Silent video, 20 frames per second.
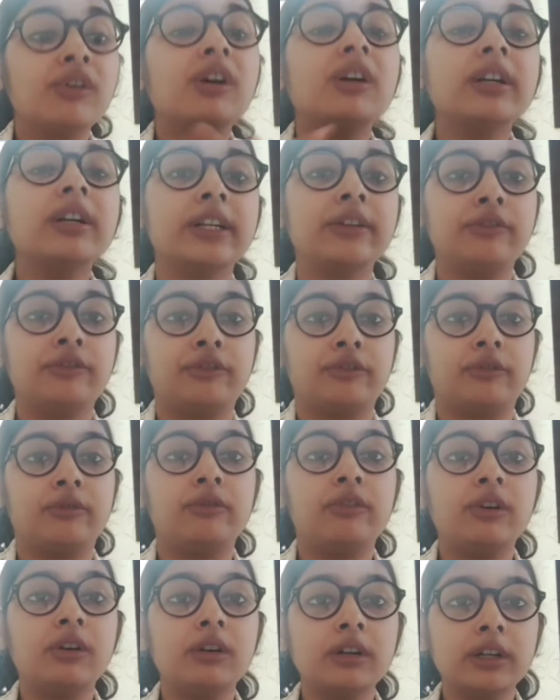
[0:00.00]
work
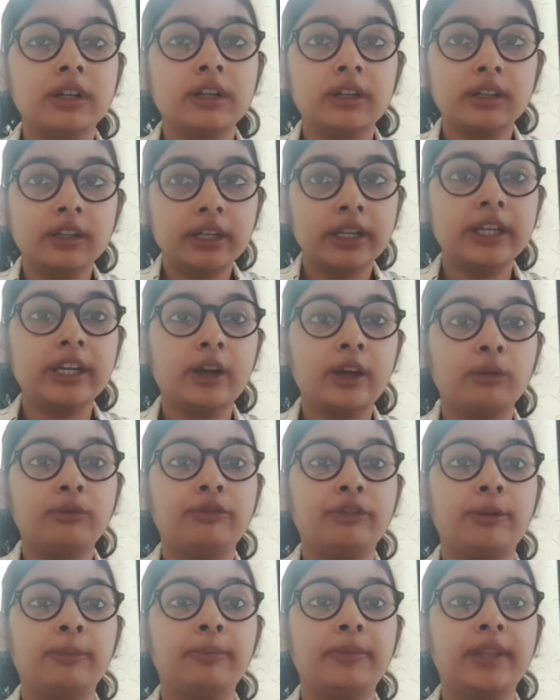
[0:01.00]
it
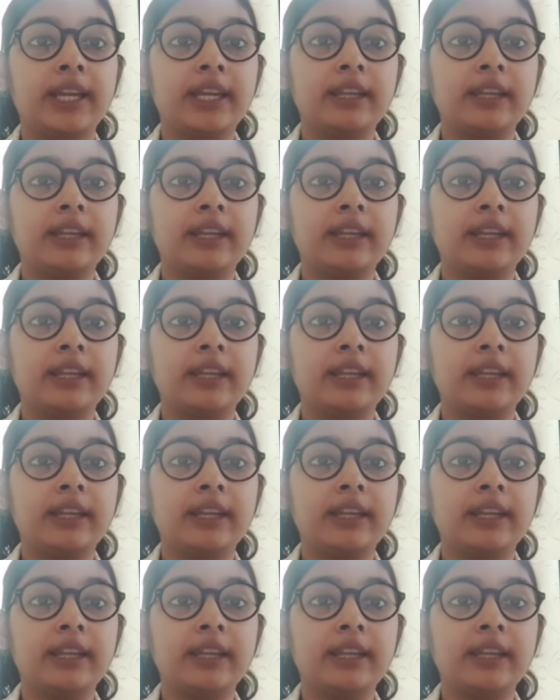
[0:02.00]
out from